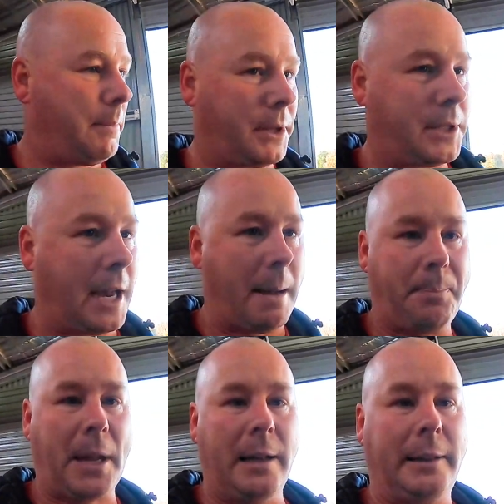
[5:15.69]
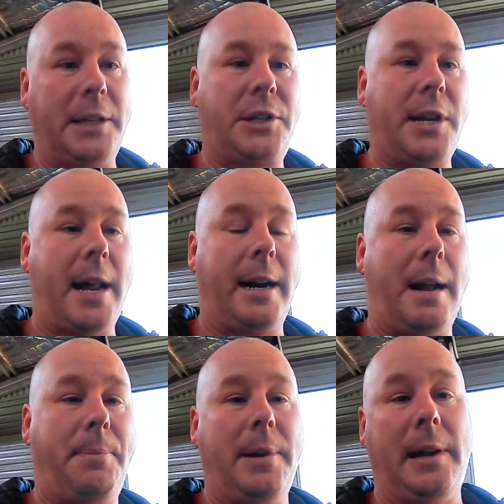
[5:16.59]
But um, let's start it
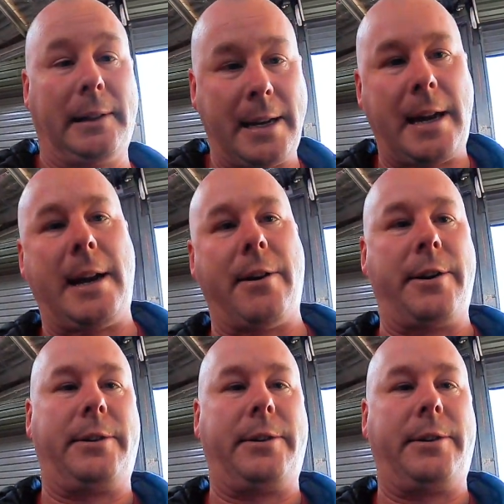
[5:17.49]
up and let you hear